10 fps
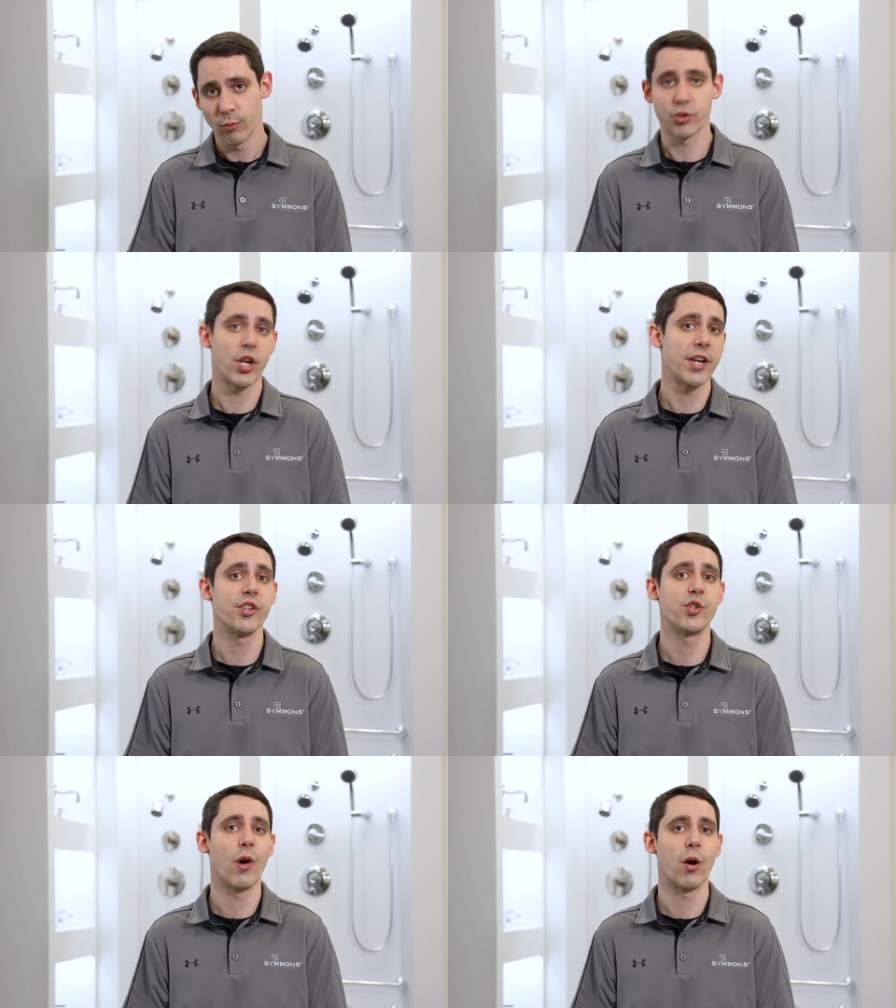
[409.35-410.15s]
we'll change
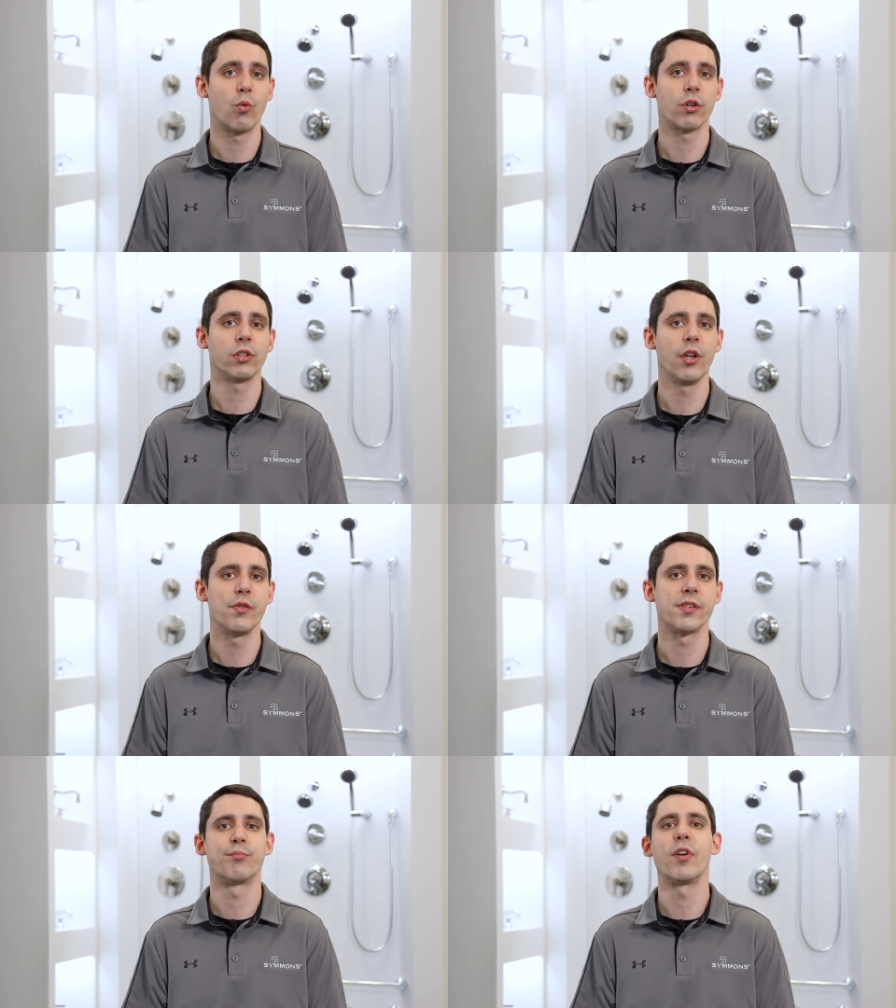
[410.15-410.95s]
into our
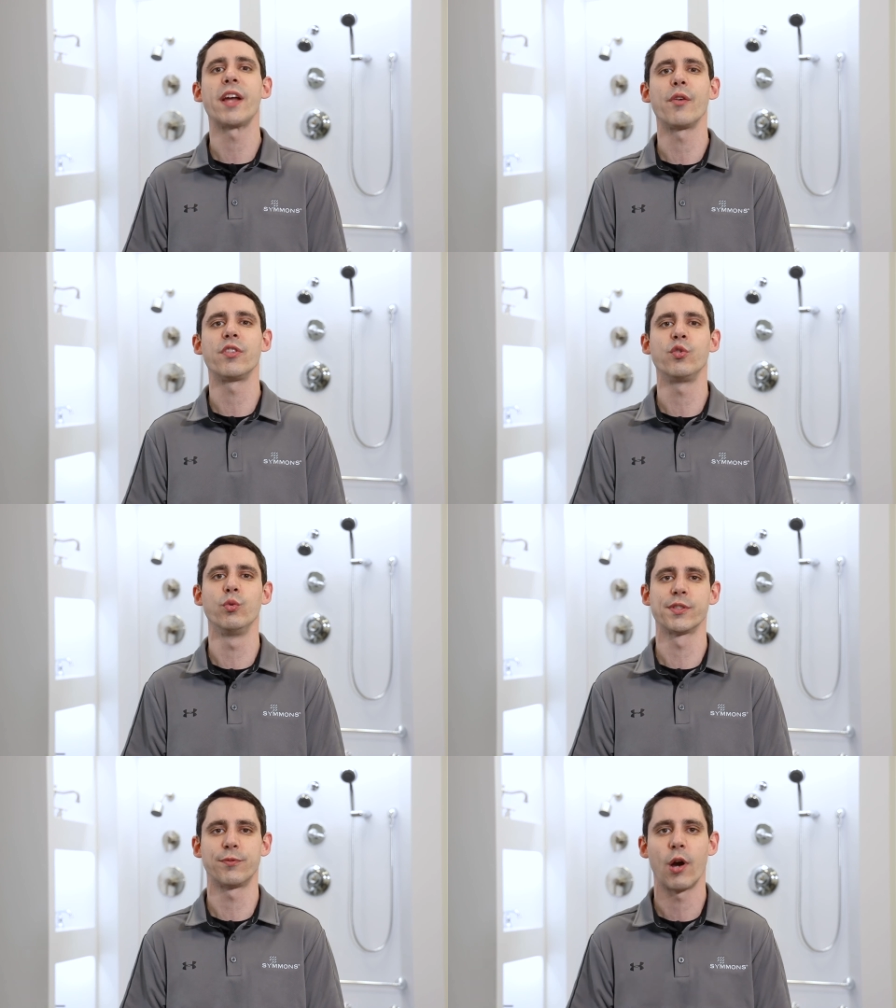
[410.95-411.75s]
workflows and break out the
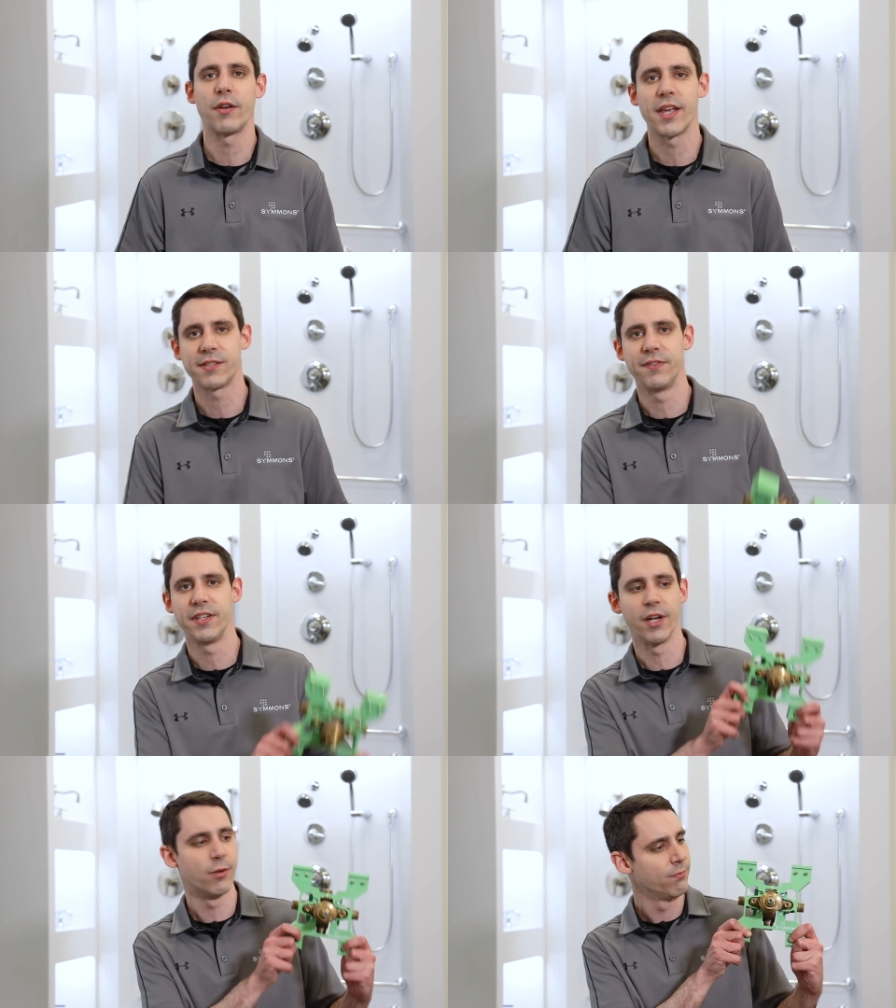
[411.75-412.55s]
tools for our next
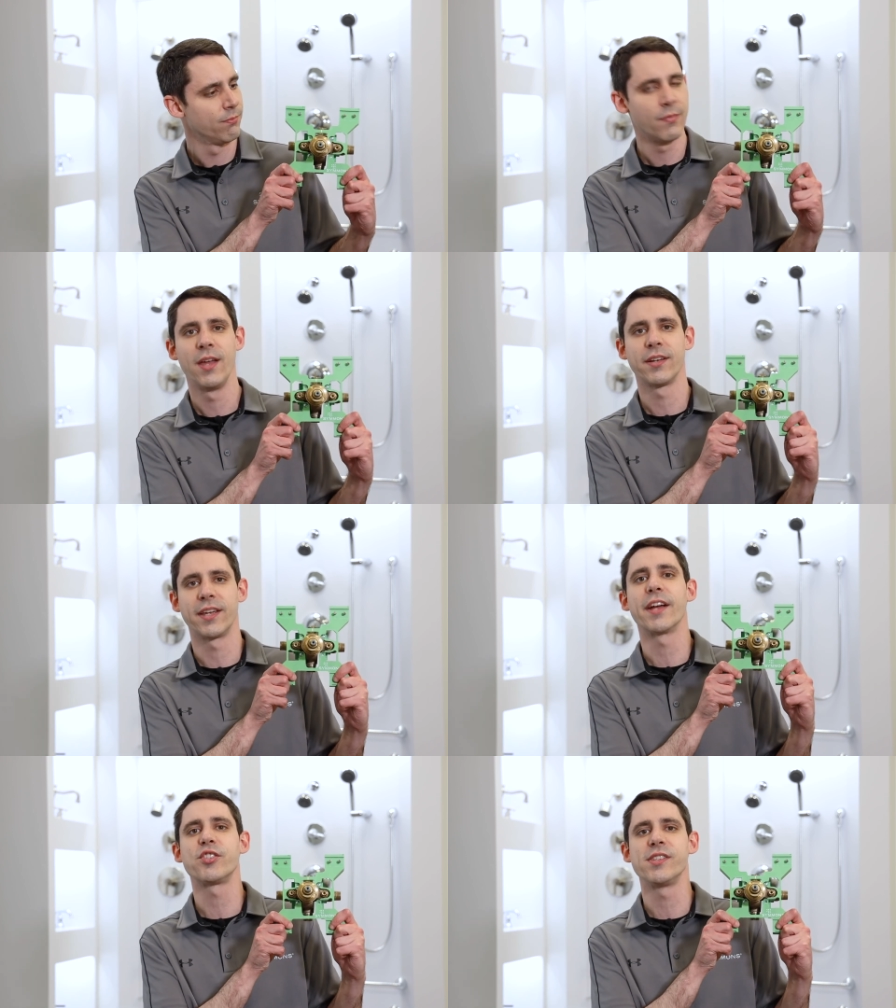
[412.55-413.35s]
video,
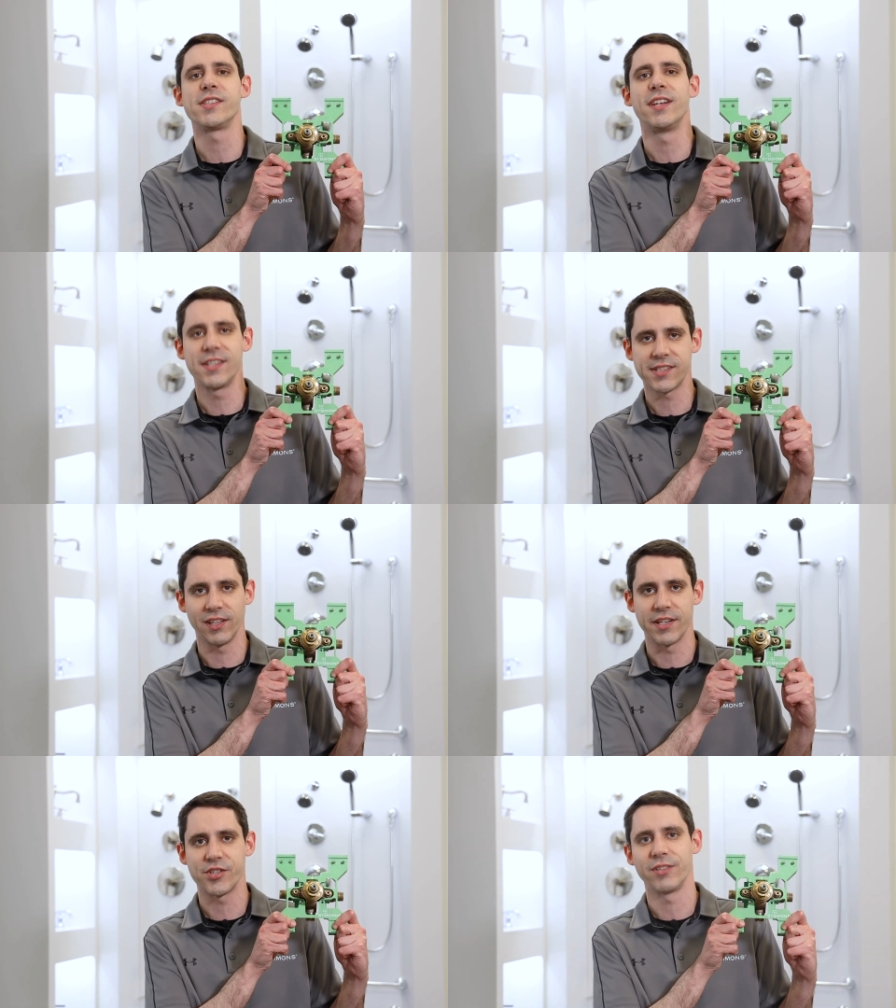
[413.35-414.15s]
connections and
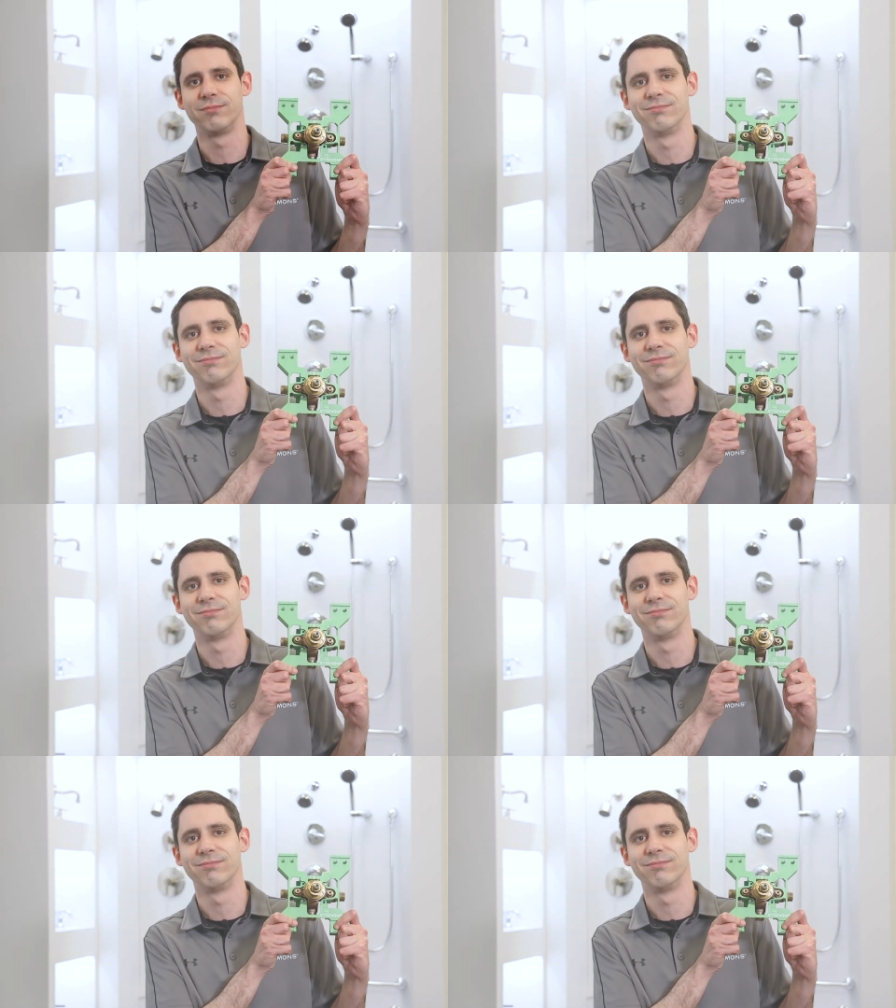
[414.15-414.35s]
installation.